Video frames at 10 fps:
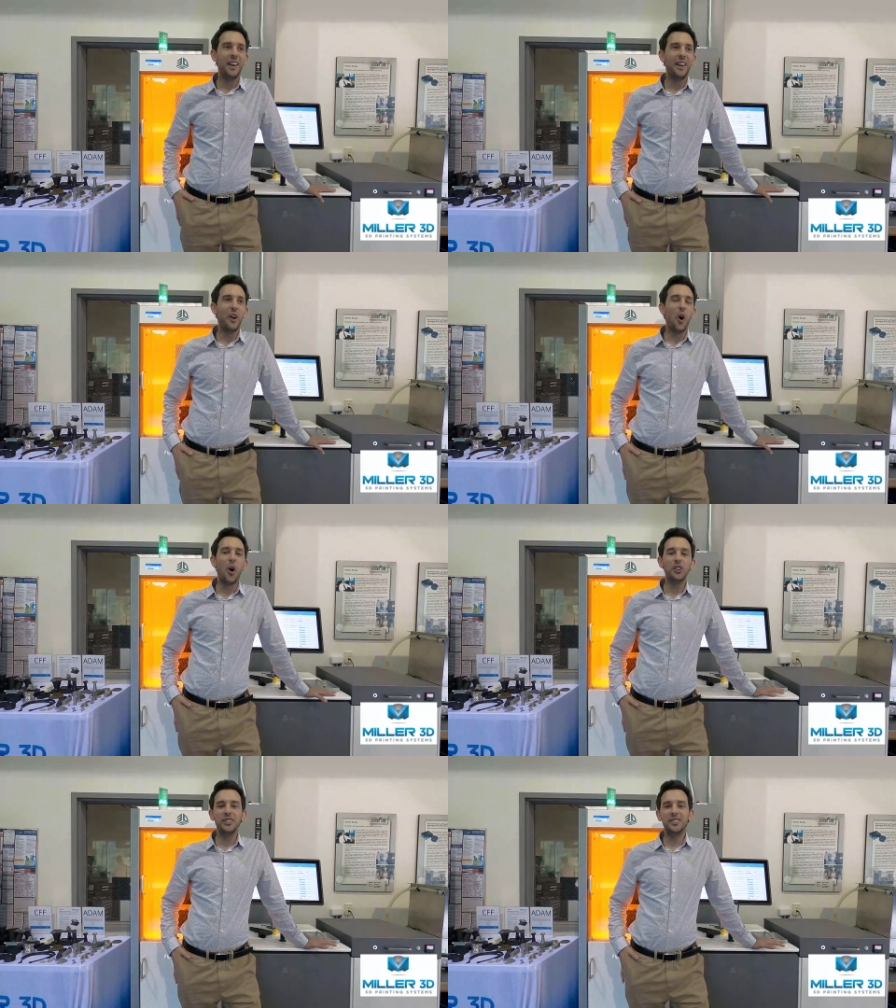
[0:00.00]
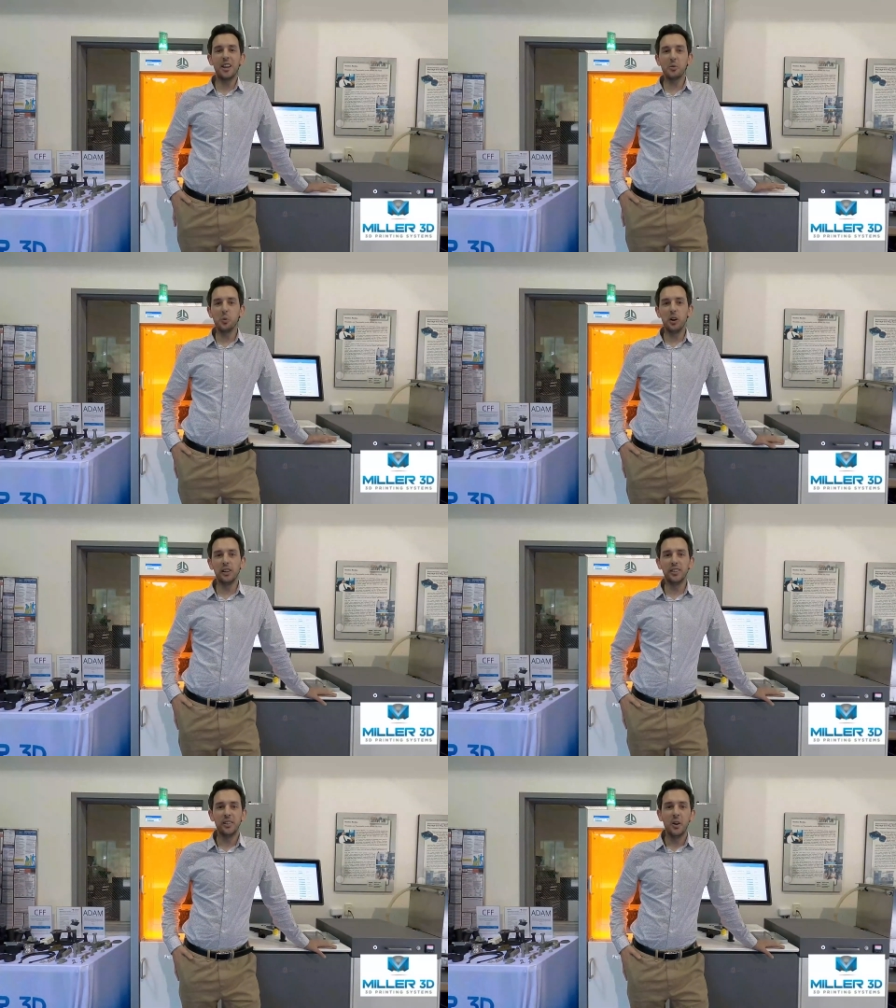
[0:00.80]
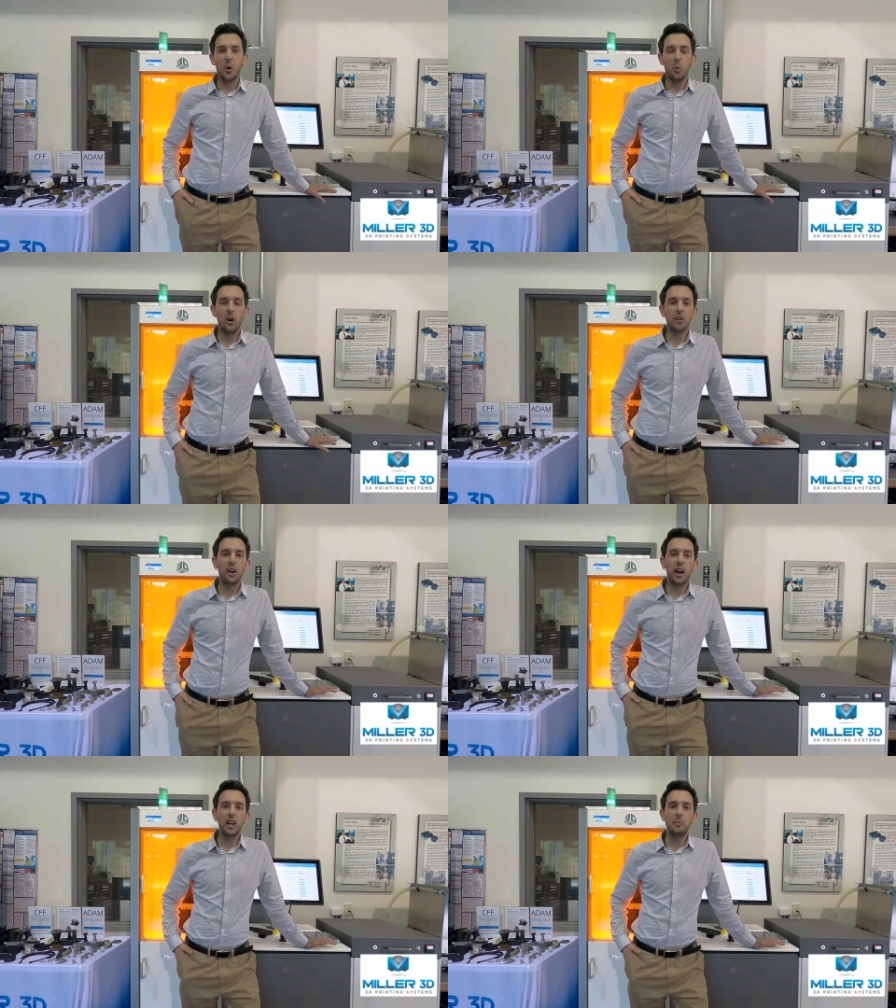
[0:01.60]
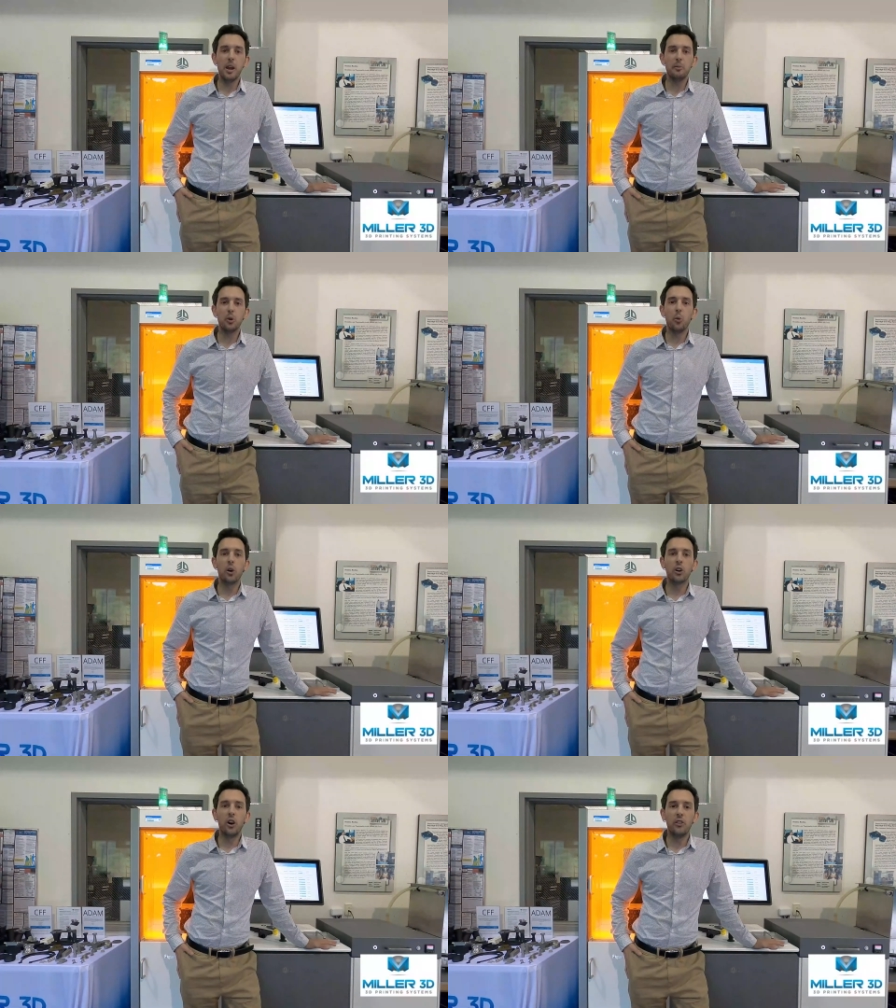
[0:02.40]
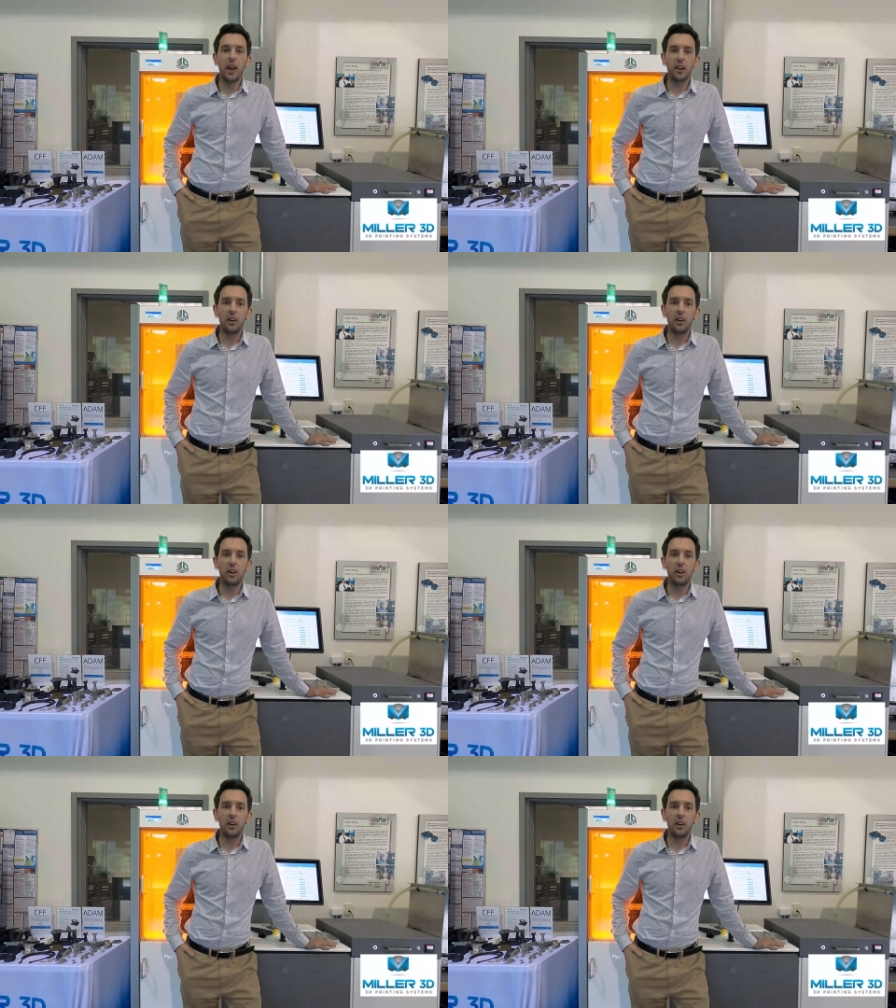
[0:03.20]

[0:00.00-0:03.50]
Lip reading: And all he said was, "Well, you're not going to be able to work on